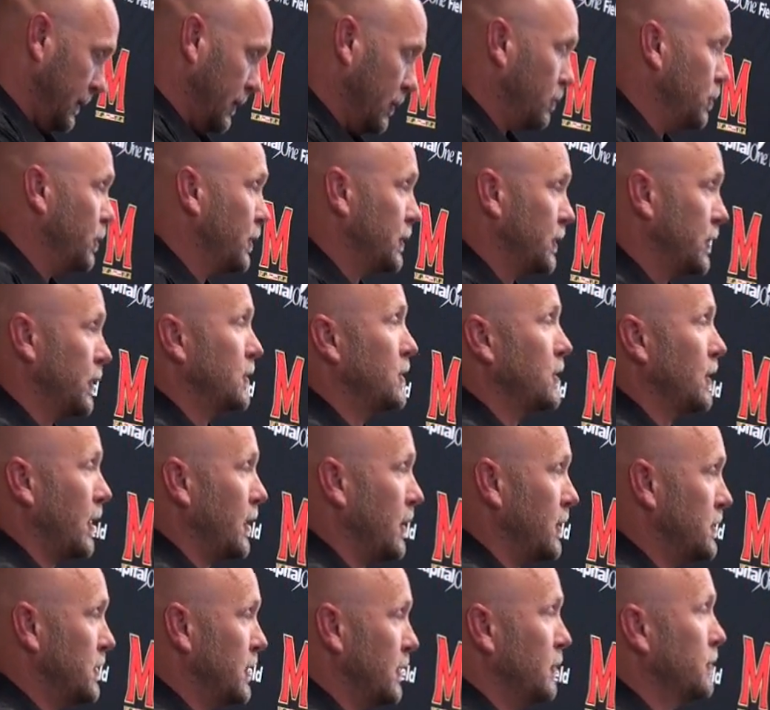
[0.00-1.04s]
you know, put to
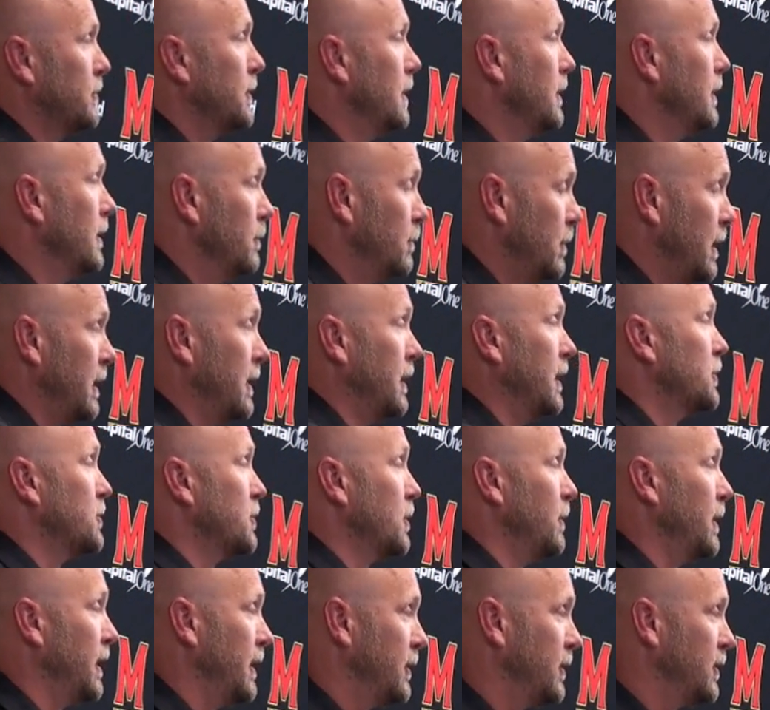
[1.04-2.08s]
charge of being
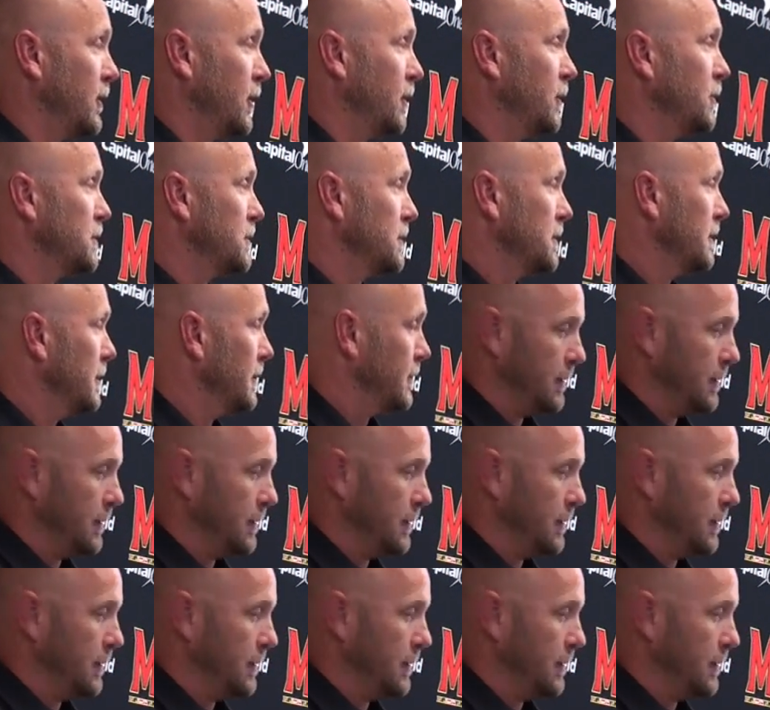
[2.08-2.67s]
interim head coach,